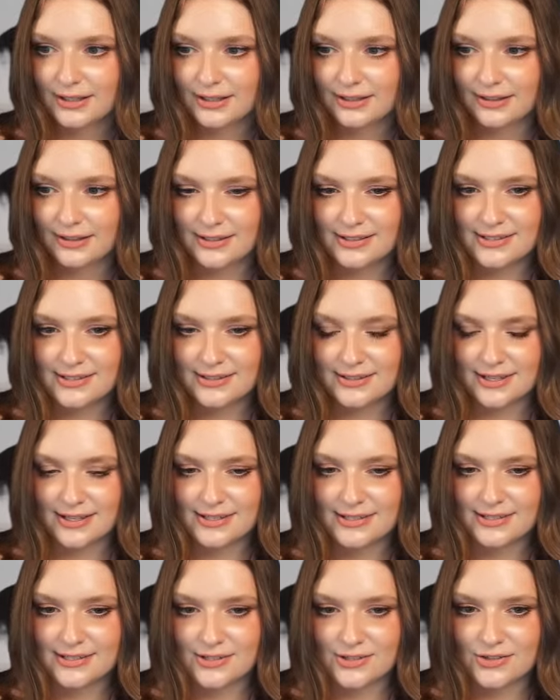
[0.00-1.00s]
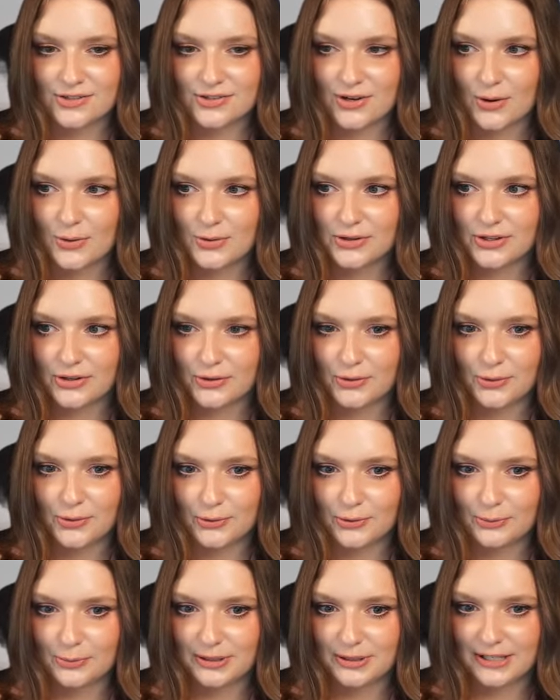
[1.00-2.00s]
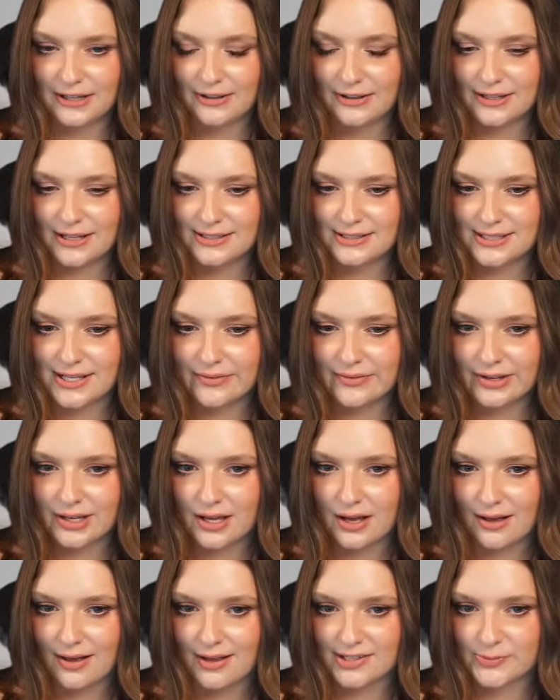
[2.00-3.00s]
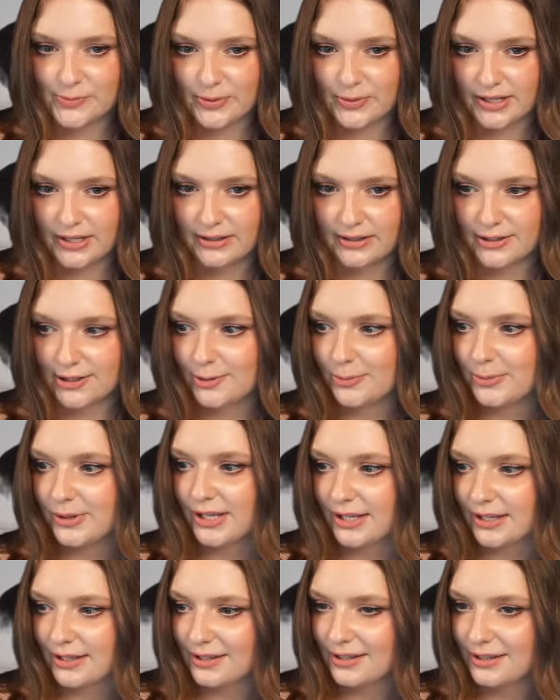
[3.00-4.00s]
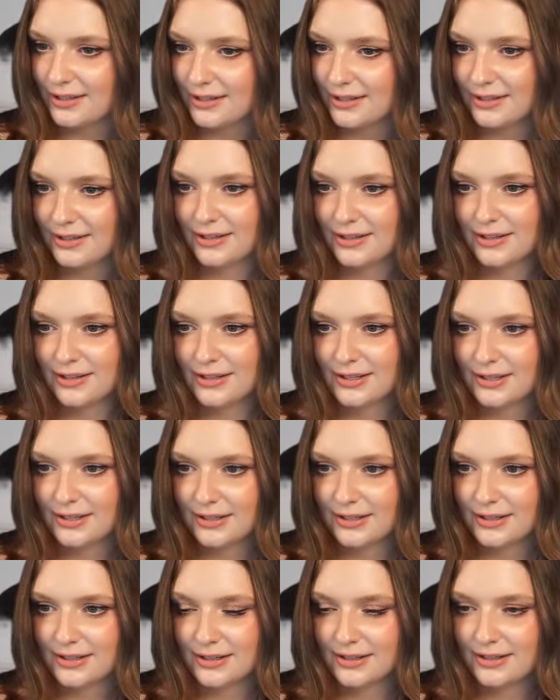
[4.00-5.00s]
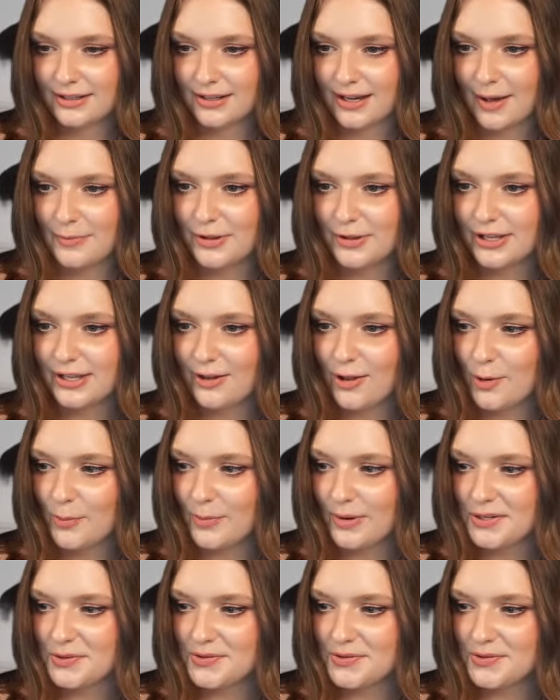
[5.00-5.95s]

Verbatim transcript: This, this is so cute, but it, it's giving cosplay a little bit. I'm looking at all my new